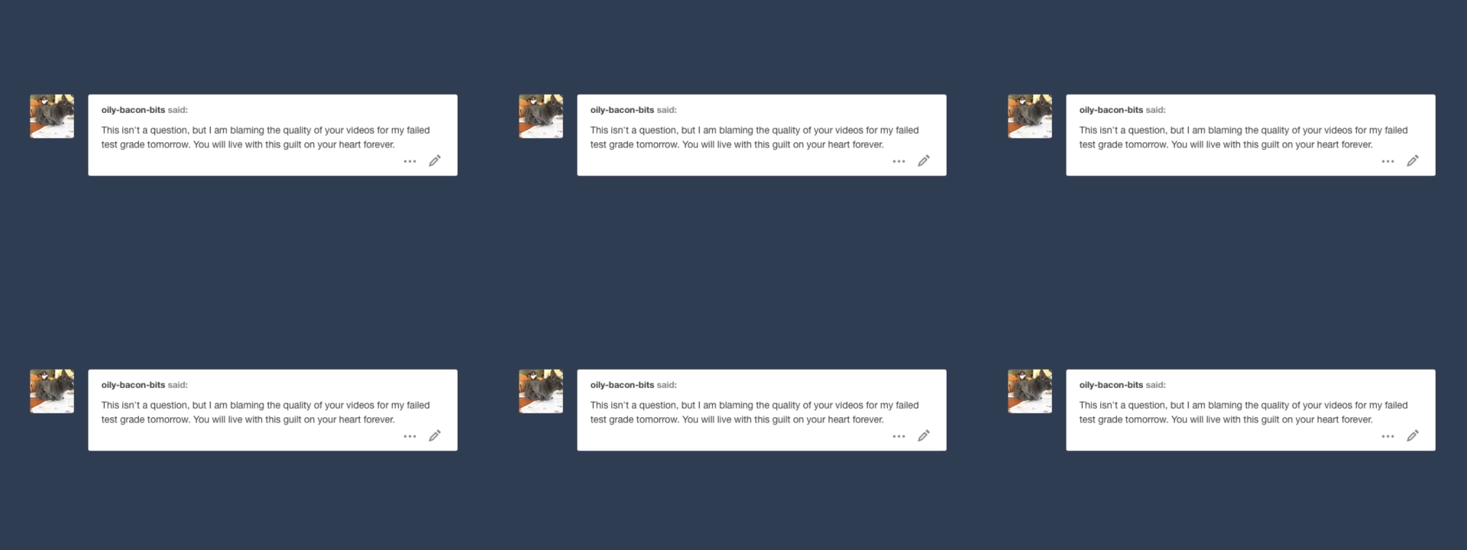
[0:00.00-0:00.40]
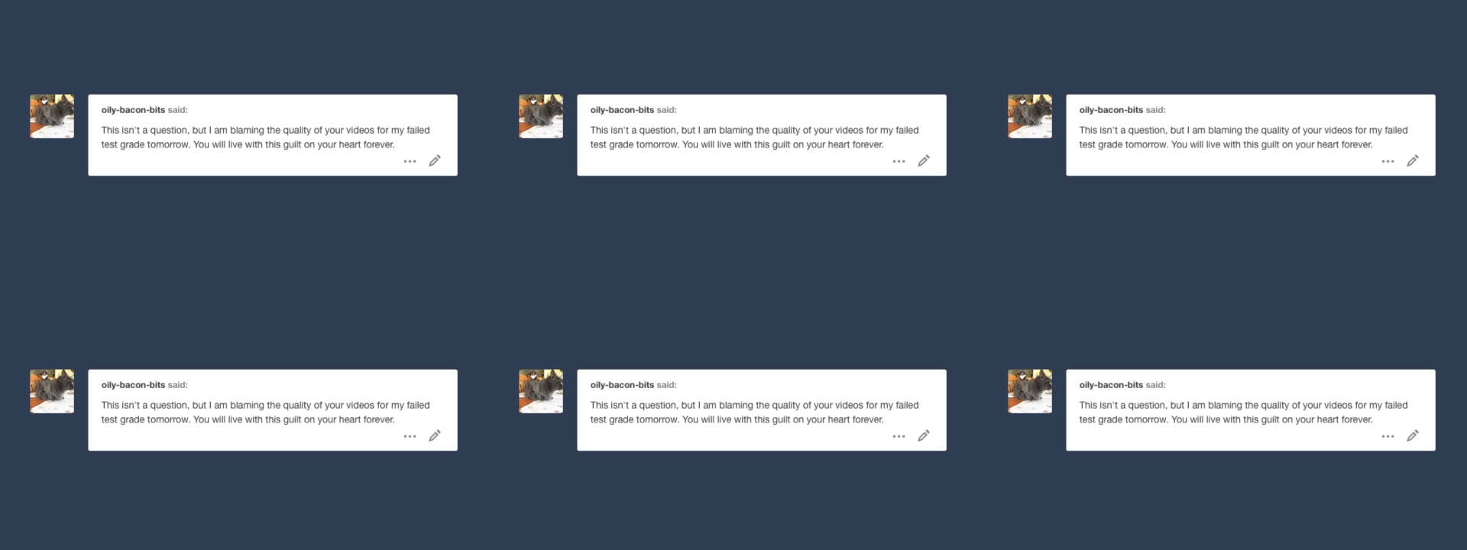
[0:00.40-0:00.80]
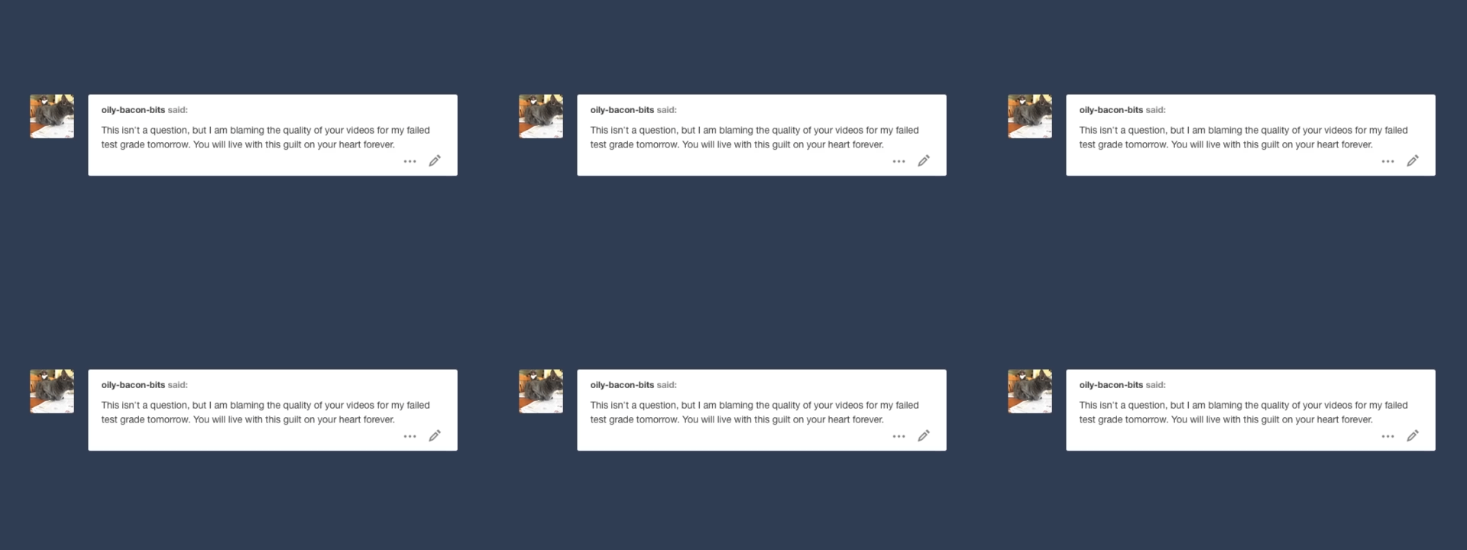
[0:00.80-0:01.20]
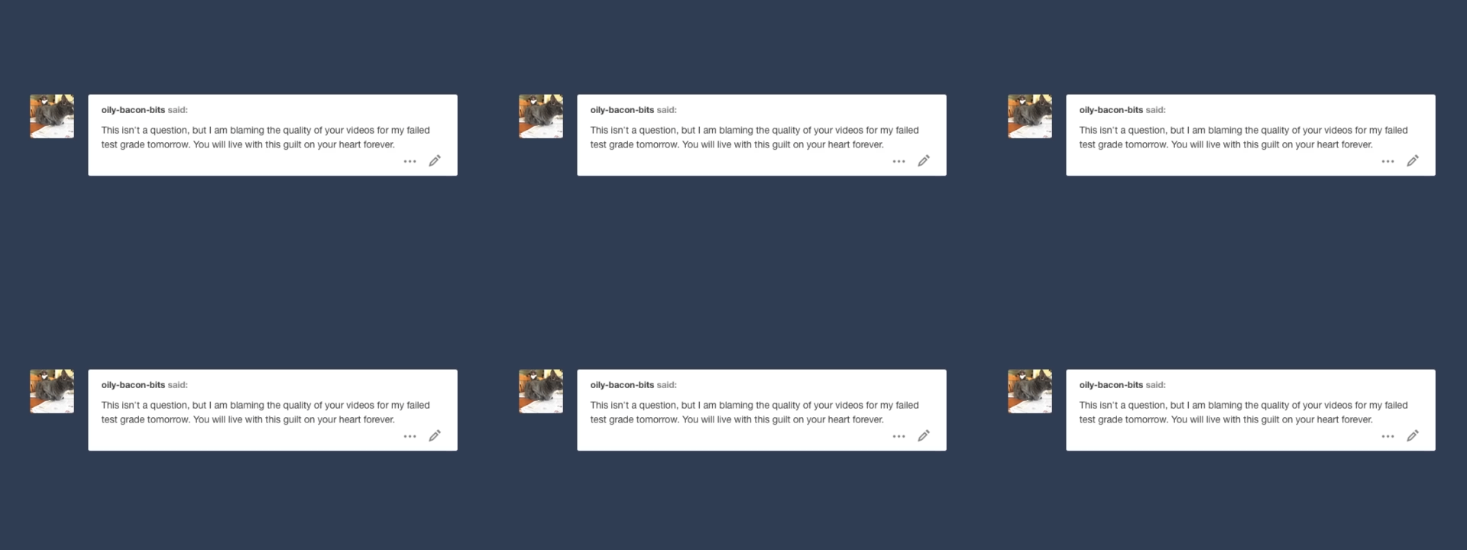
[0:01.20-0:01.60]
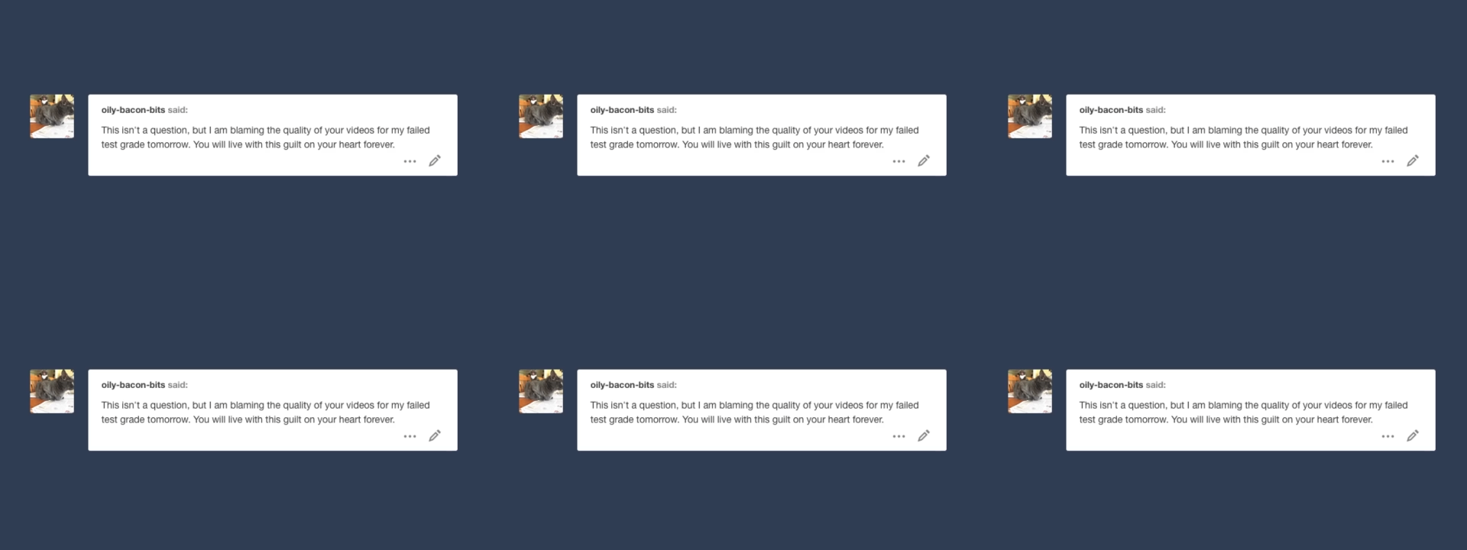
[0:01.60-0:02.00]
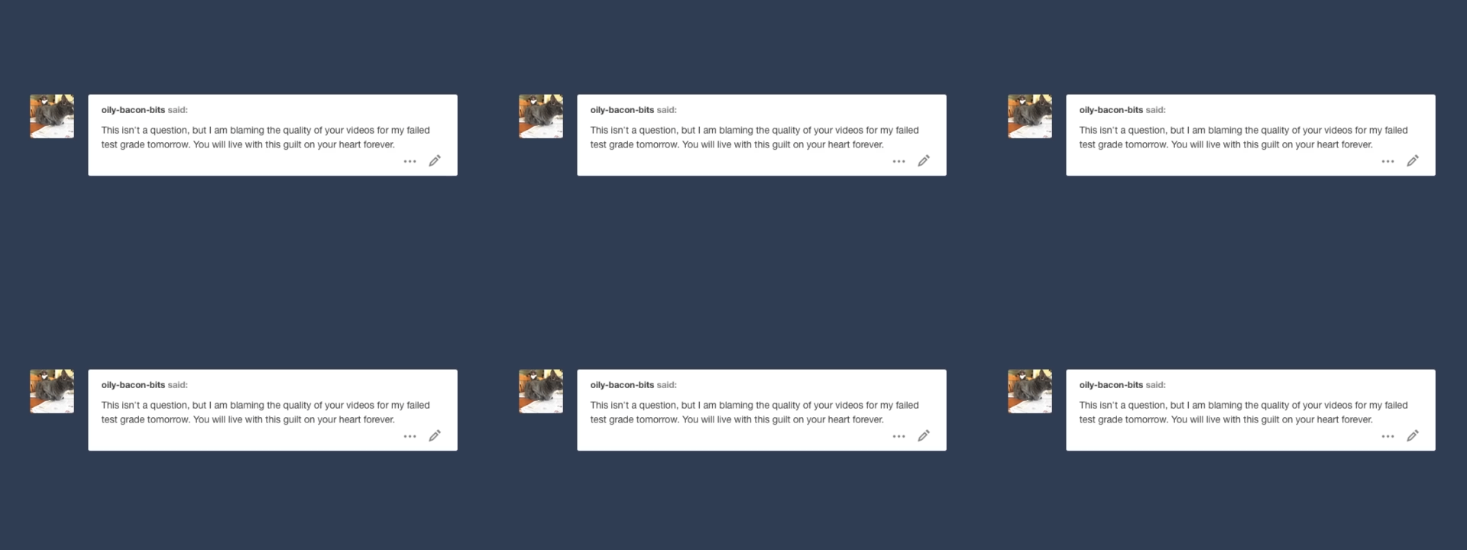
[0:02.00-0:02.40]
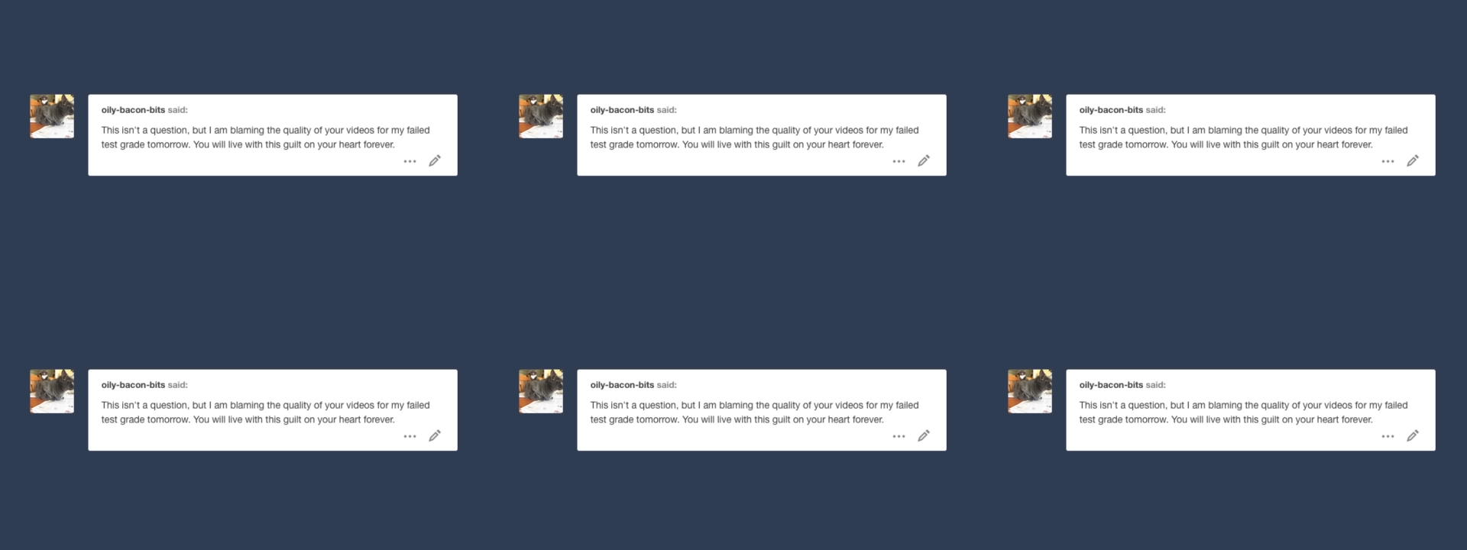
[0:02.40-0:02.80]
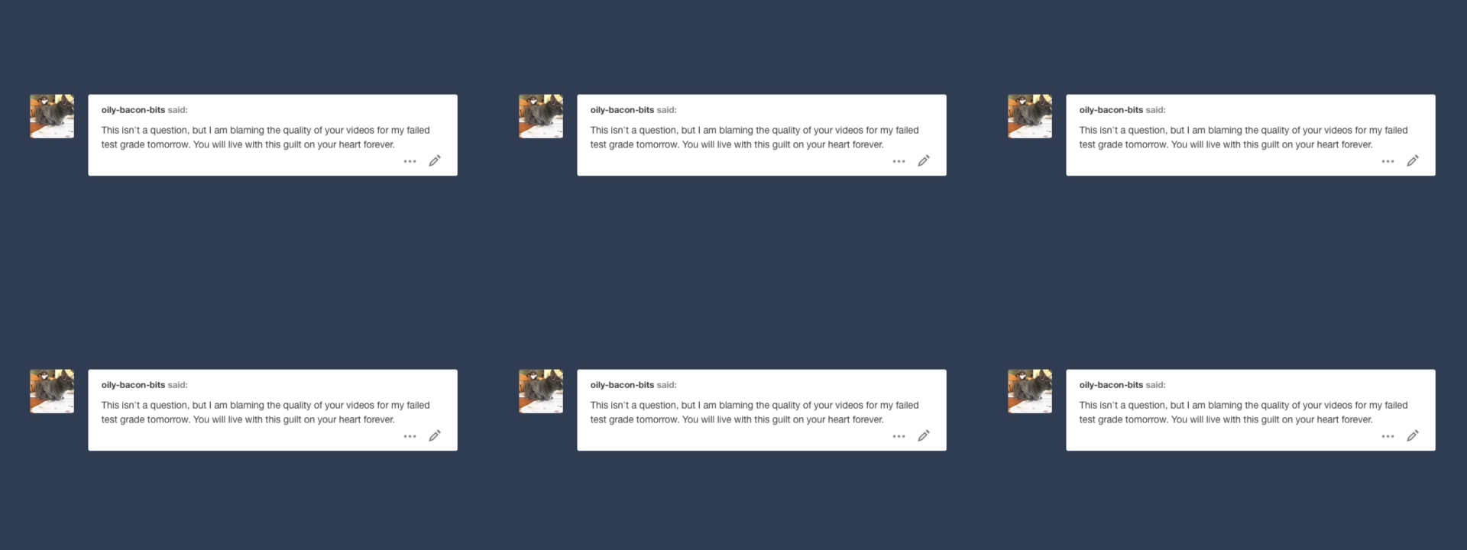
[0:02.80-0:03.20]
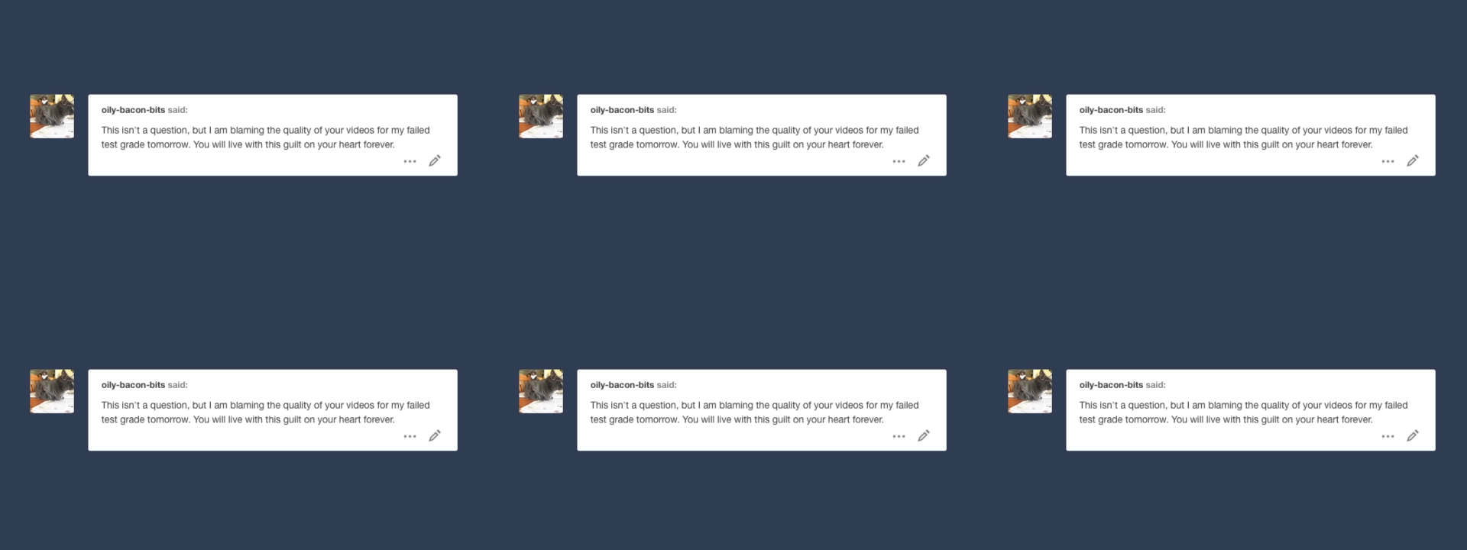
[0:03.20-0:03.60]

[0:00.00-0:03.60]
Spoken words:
No face is visible, so there are no lips to read.